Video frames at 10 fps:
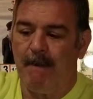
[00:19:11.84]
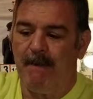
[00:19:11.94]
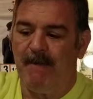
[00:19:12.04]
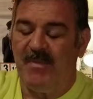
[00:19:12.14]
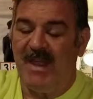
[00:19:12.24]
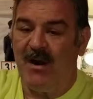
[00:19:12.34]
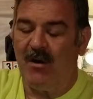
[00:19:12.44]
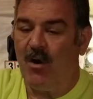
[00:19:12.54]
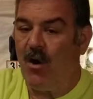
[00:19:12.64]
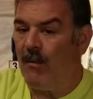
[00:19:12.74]

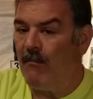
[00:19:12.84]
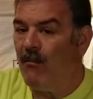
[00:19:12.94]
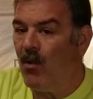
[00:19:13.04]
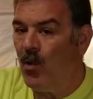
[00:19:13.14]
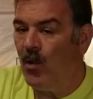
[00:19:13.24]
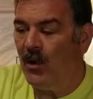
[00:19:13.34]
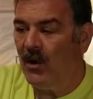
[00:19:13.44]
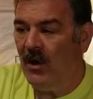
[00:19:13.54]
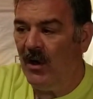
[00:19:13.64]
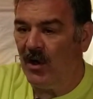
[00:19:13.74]
there are
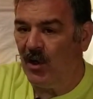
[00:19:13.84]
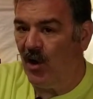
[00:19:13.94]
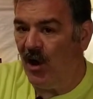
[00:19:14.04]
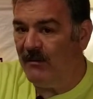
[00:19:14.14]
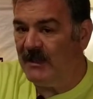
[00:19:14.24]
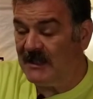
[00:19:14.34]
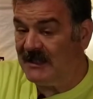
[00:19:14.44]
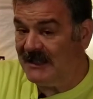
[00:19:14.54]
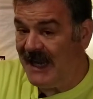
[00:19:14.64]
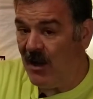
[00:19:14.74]
more
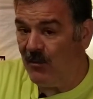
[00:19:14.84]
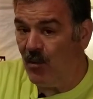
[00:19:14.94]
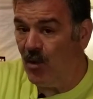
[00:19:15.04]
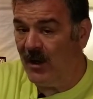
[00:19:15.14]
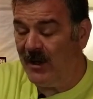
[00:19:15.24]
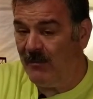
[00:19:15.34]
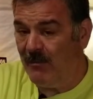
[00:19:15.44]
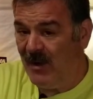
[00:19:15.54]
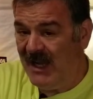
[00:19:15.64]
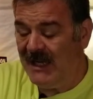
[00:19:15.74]
garments now, more
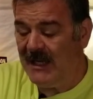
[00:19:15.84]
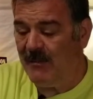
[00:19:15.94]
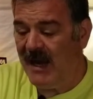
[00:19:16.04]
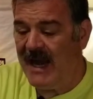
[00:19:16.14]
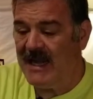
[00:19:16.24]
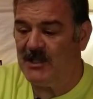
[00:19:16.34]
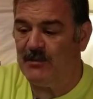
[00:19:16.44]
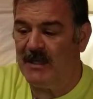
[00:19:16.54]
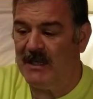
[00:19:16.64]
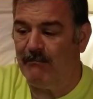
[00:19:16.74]
heated pants
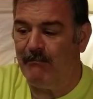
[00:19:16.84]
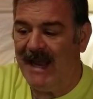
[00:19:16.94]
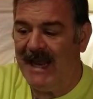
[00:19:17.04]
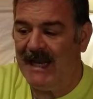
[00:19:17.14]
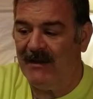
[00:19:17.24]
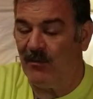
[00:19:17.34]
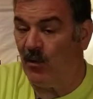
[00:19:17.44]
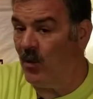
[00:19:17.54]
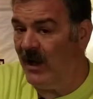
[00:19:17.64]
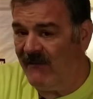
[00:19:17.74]
being made for
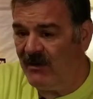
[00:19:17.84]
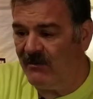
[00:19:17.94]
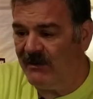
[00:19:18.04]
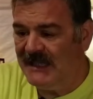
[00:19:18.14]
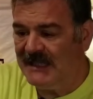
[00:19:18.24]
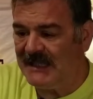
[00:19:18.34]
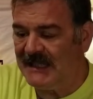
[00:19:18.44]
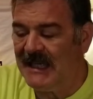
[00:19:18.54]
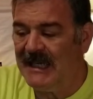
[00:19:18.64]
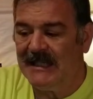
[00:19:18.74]
whatever reason
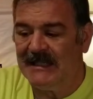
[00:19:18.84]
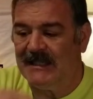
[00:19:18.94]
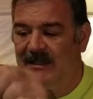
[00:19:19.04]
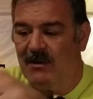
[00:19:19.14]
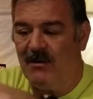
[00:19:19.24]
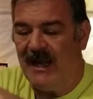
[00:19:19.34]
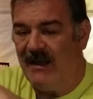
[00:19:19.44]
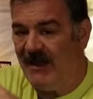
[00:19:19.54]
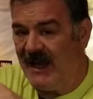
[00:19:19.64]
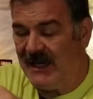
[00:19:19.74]
that don't
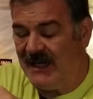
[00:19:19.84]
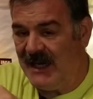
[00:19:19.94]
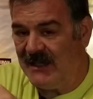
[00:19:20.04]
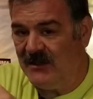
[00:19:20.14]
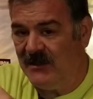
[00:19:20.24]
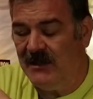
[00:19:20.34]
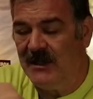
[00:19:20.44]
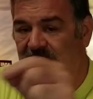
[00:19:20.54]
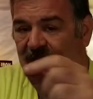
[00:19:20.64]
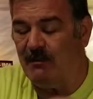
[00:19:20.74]
have that connector
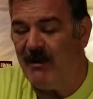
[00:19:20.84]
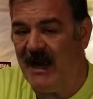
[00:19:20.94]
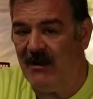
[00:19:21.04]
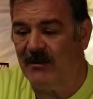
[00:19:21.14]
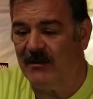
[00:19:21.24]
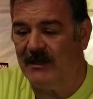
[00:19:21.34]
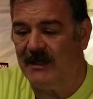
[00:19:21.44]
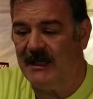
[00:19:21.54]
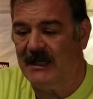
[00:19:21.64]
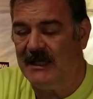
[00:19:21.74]
to power the
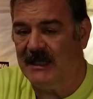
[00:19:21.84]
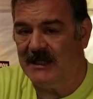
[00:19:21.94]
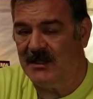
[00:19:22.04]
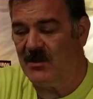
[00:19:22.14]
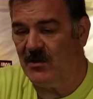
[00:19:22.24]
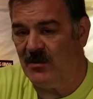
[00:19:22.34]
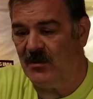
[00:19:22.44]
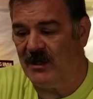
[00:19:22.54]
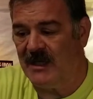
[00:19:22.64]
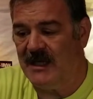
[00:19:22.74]
heated insole
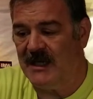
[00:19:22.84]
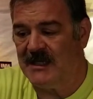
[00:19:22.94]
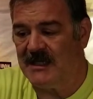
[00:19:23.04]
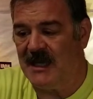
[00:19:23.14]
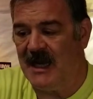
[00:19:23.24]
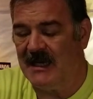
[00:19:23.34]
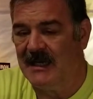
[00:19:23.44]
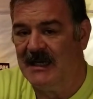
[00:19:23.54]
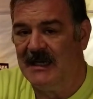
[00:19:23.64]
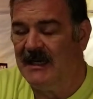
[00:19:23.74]
or the heated sock
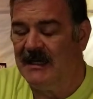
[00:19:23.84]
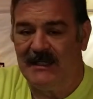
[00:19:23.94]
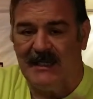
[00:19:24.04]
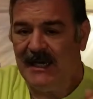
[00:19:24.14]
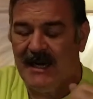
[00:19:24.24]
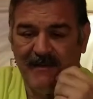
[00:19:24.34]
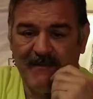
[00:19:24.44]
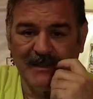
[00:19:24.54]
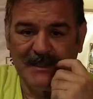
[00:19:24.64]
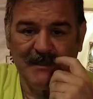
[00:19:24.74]
than I've
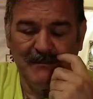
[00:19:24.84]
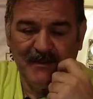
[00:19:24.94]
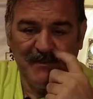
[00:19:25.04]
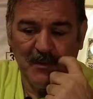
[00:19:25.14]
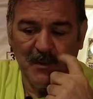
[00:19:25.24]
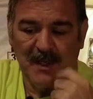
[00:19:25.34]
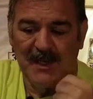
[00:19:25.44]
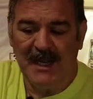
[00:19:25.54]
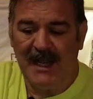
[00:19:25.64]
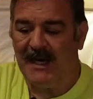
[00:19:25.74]
ever seen before.
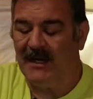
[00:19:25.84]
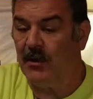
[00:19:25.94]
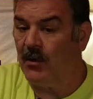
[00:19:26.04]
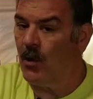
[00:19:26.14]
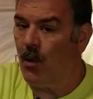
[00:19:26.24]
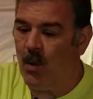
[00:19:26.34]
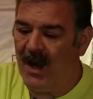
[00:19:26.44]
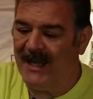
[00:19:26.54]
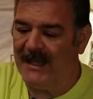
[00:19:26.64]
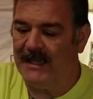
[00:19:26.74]
And I don't know
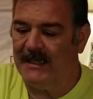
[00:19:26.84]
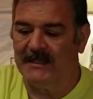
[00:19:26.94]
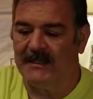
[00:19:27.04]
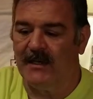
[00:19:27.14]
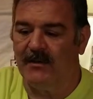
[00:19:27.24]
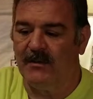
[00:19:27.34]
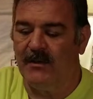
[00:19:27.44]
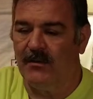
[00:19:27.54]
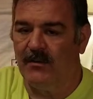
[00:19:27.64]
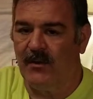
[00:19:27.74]
why that is. I don't
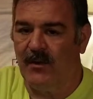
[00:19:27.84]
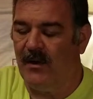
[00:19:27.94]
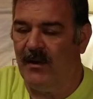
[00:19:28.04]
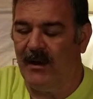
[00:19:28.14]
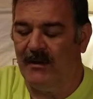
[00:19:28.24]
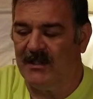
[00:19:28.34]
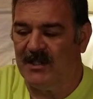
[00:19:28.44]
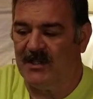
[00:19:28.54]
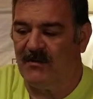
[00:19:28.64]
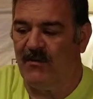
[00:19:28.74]
know, it
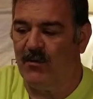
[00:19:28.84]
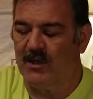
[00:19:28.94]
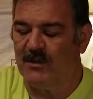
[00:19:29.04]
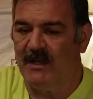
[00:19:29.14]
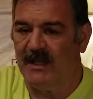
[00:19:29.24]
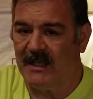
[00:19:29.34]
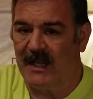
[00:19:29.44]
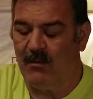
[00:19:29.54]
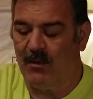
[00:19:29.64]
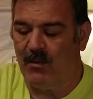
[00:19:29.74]
just floors me that they
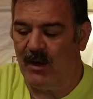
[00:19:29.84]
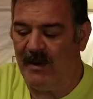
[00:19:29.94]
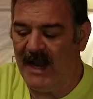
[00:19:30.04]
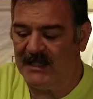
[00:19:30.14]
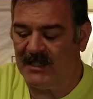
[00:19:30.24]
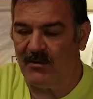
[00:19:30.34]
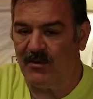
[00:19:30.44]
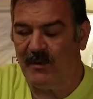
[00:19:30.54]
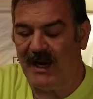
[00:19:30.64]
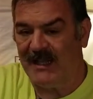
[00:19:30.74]
wouldn't want to pass it
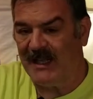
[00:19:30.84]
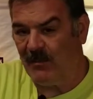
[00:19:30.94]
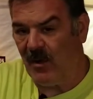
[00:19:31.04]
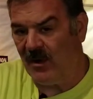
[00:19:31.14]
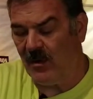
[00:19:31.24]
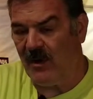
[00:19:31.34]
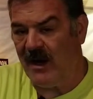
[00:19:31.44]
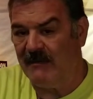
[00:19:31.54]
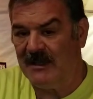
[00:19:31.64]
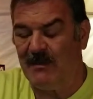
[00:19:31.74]
through. But I think part of the
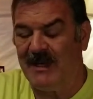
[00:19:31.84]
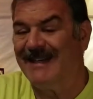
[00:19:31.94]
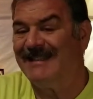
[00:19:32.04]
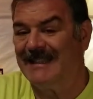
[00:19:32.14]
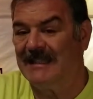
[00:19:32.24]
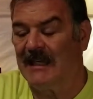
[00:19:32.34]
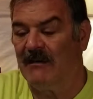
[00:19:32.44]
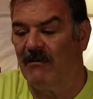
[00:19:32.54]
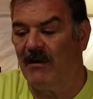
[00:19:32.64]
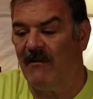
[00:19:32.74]
problem is because this
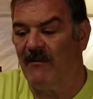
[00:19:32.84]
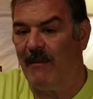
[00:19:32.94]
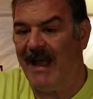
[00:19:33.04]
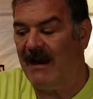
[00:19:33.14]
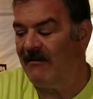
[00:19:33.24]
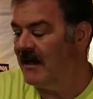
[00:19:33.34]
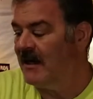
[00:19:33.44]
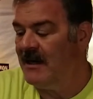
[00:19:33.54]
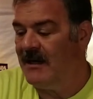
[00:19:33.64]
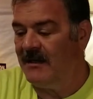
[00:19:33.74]
can run off a battery,
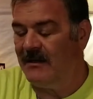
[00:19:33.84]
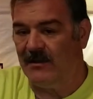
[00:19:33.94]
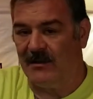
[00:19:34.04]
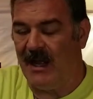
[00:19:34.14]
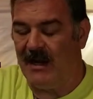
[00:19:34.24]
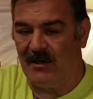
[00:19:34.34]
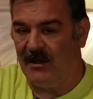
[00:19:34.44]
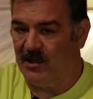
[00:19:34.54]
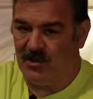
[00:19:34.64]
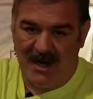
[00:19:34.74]
they're not going
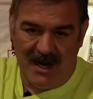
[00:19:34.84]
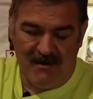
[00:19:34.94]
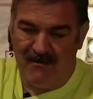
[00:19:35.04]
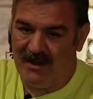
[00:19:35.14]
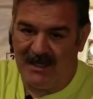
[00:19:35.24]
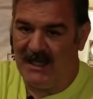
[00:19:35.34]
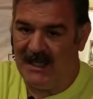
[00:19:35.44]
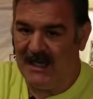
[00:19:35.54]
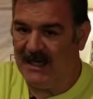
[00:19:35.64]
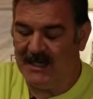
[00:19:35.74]
to try and run the
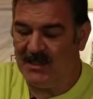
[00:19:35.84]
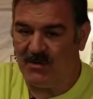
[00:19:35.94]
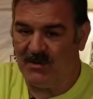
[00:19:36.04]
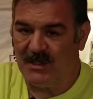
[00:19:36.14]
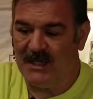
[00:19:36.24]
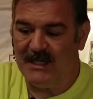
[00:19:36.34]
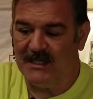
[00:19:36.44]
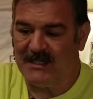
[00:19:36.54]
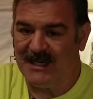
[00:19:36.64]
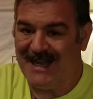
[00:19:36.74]
heated insoles or
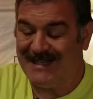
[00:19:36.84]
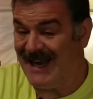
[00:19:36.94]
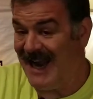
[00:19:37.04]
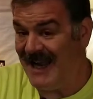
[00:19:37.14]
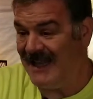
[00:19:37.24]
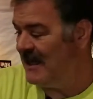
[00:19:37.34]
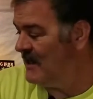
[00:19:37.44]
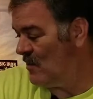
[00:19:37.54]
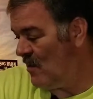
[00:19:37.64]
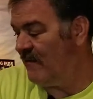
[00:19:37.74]
heated socks and
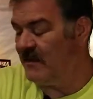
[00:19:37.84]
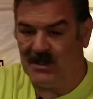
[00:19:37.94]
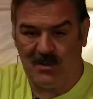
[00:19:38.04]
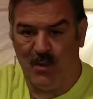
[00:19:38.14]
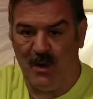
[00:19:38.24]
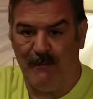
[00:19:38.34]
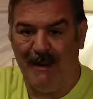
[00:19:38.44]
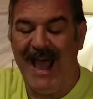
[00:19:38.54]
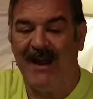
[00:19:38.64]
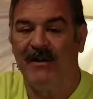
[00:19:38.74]
this off this one
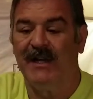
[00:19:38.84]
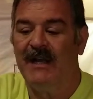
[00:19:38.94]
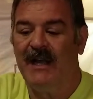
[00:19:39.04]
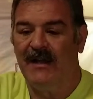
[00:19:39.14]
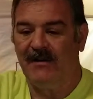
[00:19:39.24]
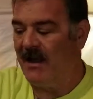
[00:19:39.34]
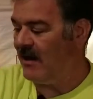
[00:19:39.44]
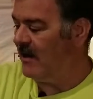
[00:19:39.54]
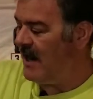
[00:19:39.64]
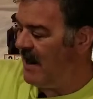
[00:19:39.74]
battery. And they're not
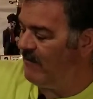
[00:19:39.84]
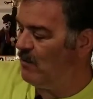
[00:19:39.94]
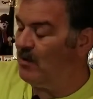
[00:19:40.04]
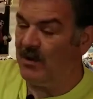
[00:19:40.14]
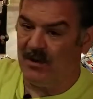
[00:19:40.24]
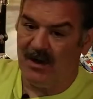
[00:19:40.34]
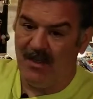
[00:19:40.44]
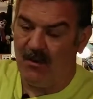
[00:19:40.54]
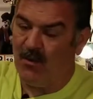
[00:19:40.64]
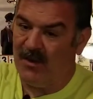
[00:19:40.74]
going to have you put
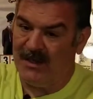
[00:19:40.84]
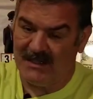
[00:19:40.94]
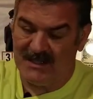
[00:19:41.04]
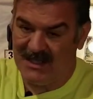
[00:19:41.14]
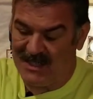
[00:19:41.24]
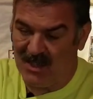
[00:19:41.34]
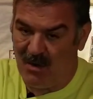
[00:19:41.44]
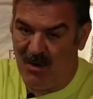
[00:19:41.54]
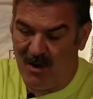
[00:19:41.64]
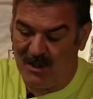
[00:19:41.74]
another one that's this
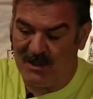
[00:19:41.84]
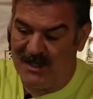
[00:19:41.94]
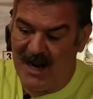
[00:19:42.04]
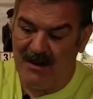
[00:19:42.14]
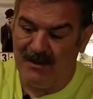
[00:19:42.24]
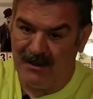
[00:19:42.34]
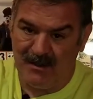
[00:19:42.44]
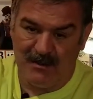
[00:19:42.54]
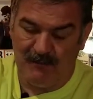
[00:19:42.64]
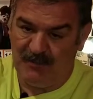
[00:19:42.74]
large down in
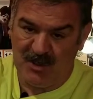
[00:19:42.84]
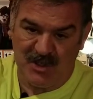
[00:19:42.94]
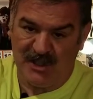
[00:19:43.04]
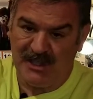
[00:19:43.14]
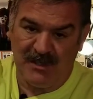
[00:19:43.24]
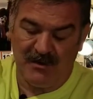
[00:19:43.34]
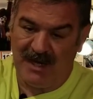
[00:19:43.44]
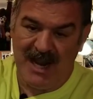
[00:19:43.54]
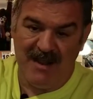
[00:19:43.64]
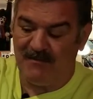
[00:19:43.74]
your shin or
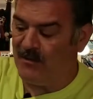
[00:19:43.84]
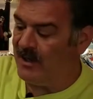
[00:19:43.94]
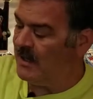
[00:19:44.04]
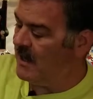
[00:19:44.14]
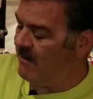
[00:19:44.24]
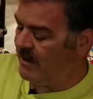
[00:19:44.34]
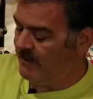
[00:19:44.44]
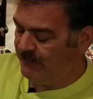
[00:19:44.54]
calf or knee area.